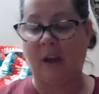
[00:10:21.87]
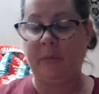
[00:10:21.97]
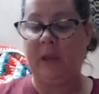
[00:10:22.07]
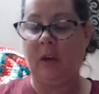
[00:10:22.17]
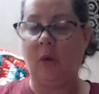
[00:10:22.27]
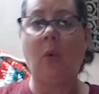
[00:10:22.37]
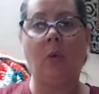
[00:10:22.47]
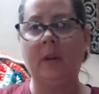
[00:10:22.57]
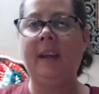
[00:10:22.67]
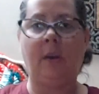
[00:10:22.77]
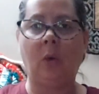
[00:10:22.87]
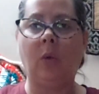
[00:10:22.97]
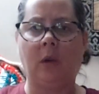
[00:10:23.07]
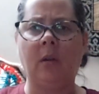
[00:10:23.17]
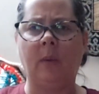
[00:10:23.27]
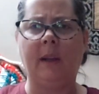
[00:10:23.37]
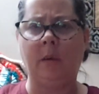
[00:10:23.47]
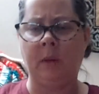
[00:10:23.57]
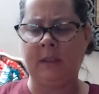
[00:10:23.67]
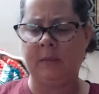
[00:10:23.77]
I'll be only a quarter of the way
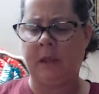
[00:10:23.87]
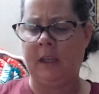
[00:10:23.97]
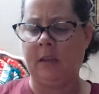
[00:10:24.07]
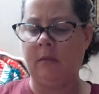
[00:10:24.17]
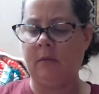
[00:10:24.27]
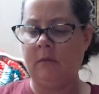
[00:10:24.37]
done with this blanket